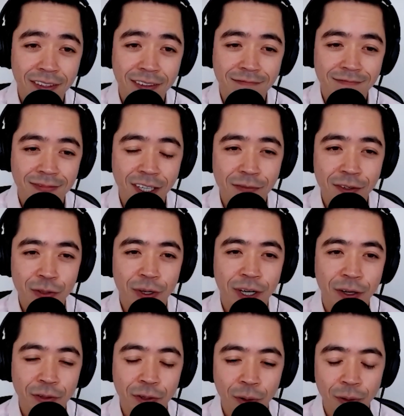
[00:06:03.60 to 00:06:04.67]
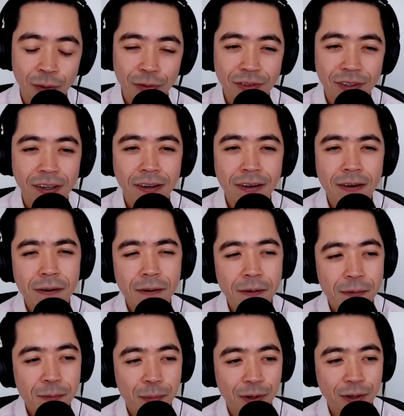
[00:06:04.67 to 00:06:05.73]
and individual health goals,
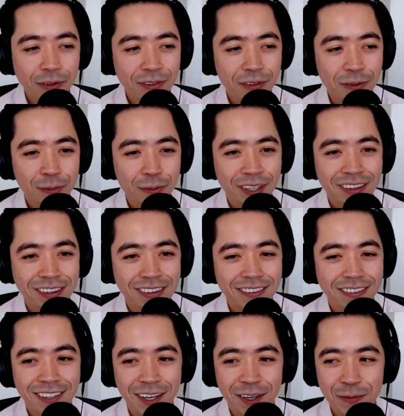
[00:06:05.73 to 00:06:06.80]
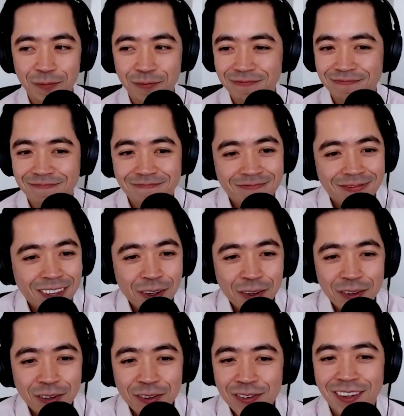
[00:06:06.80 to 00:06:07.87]
but also with the
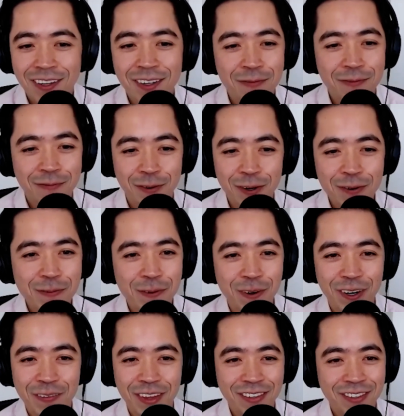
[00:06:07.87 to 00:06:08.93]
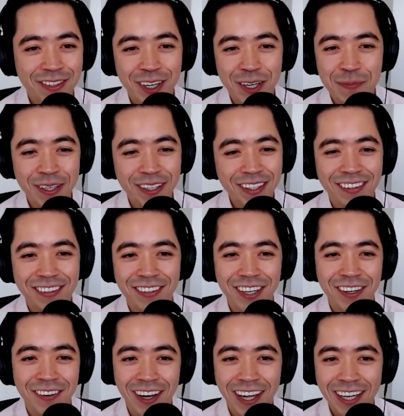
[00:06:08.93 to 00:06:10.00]
the fervor of the startup
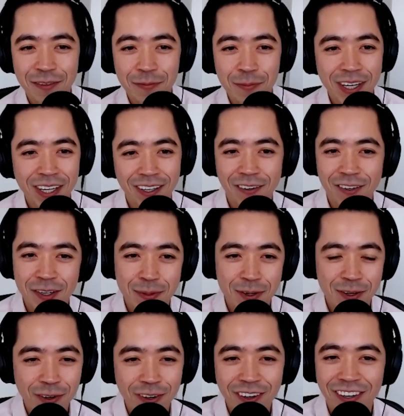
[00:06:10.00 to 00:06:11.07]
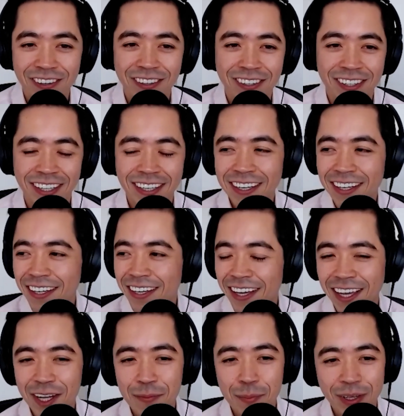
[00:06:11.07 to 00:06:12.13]
industry, right? Of being entrepreneurial
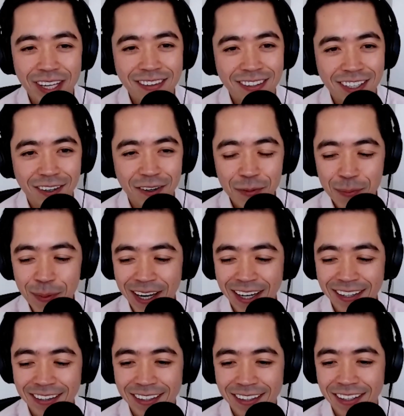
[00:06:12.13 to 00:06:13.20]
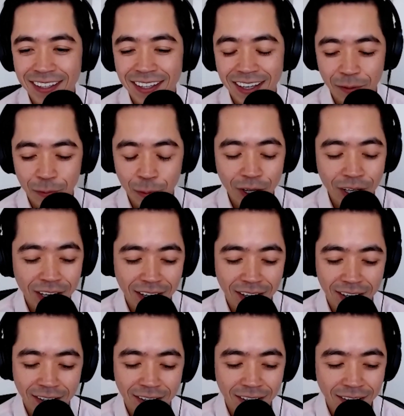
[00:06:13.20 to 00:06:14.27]
and blazing your own path and working
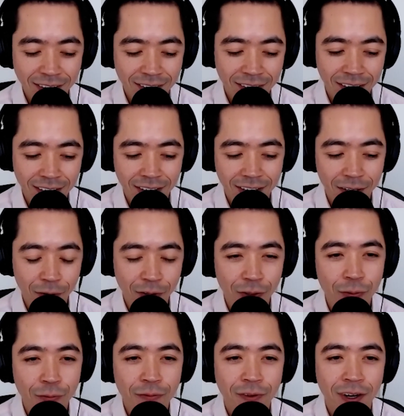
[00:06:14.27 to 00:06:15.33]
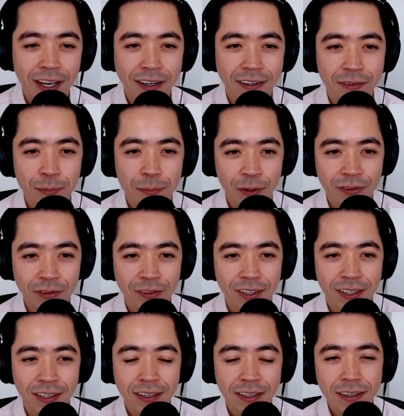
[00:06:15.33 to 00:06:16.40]
on things that you find
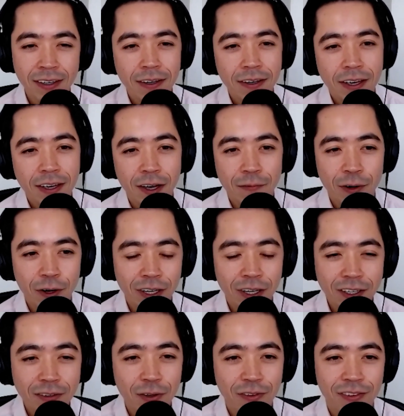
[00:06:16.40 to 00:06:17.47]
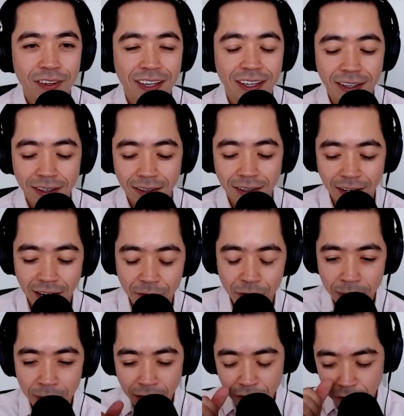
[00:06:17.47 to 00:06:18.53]
personally very interesting and have a
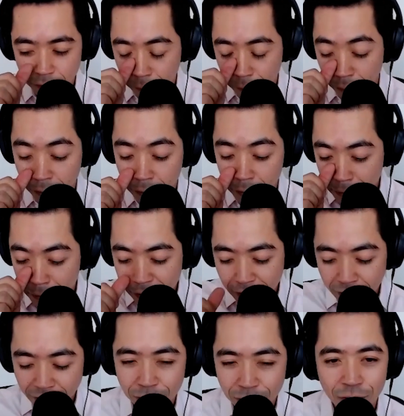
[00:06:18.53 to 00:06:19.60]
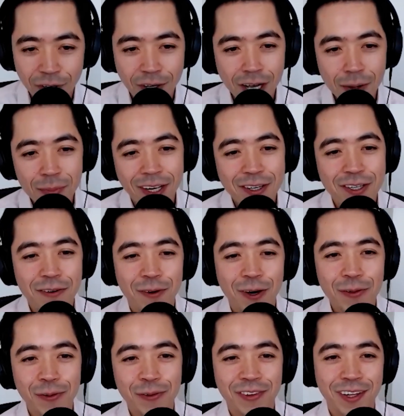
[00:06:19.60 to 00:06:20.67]
passion for. And so it's a combination of all
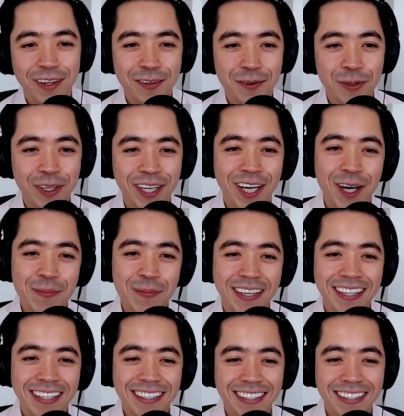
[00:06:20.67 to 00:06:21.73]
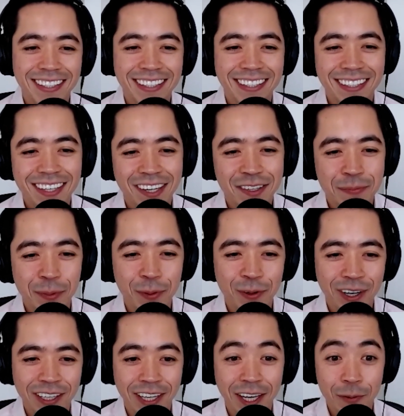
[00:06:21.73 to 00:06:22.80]
those things that really got me
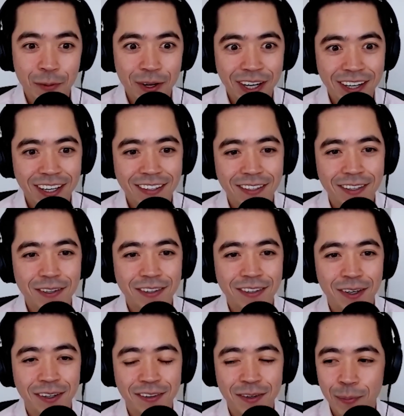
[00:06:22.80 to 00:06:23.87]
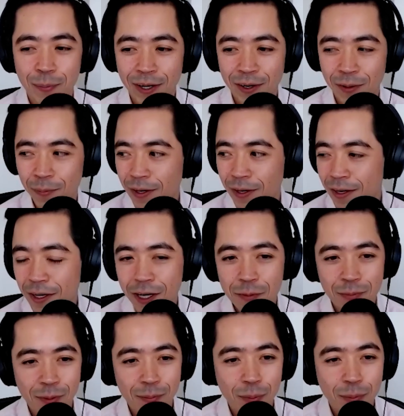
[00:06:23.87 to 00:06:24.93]
exploring like what can I do to better
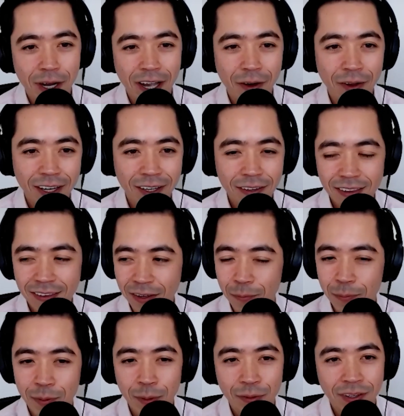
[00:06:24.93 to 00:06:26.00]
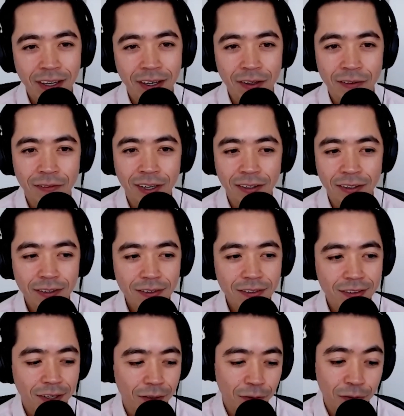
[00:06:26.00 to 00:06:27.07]
promote my own health, to promote the health of others.
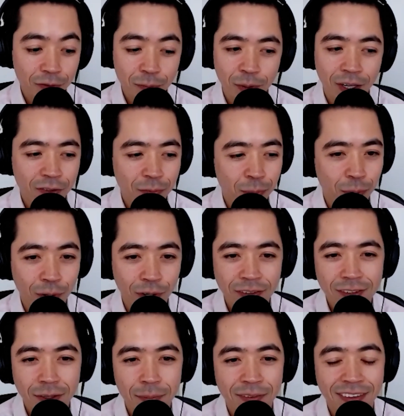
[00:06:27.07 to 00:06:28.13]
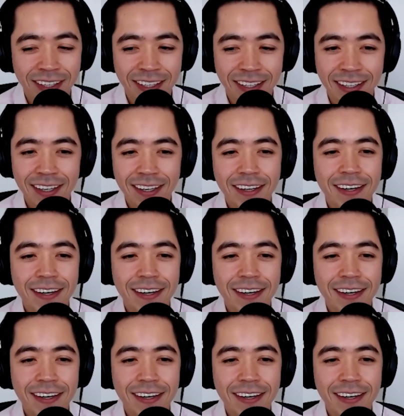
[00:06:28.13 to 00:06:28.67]
You explore some of the